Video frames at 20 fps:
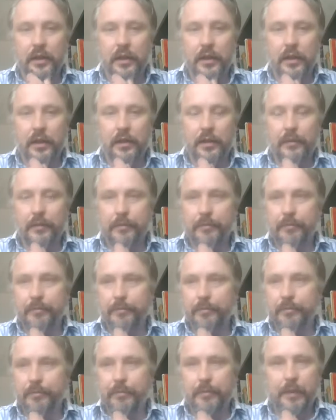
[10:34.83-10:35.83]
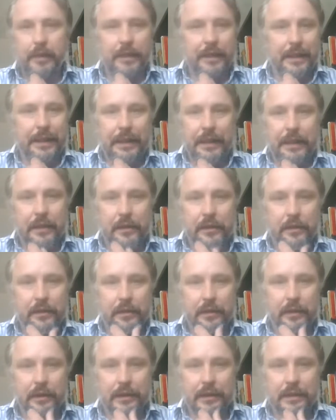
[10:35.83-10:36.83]
But yeah,
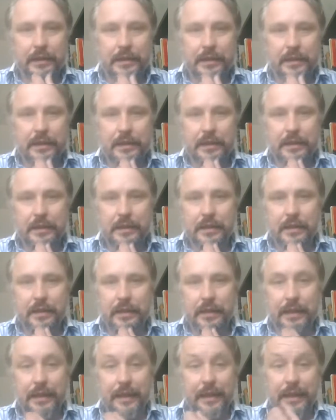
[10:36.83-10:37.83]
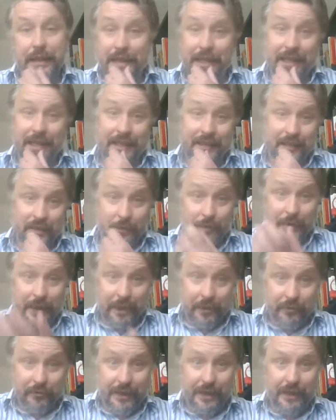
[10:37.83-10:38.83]
it's again
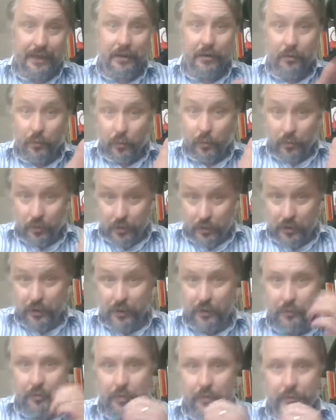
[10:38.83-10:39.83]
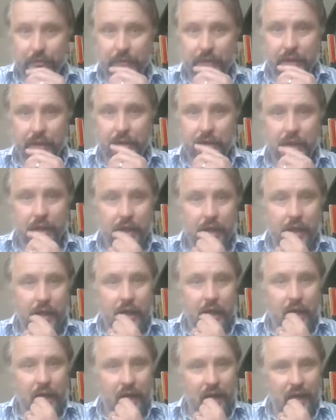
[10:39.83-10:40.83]
Dominic Green, what a good Bond villain.
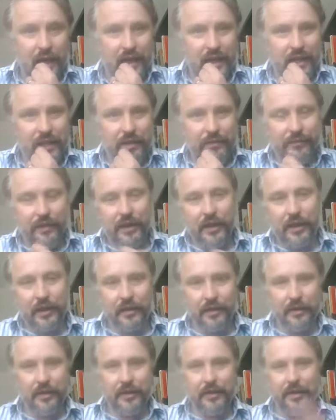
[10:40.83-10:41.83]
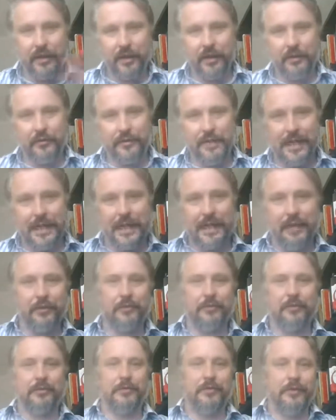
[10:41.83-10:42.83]
I love the
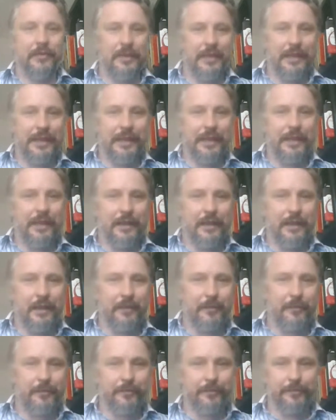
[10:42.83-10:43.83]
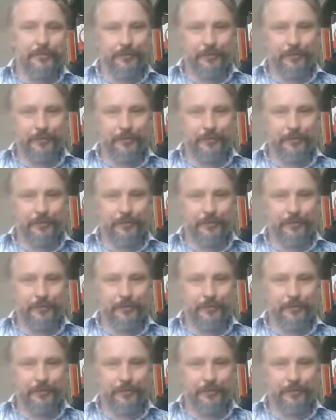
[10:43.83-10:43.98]
hotel in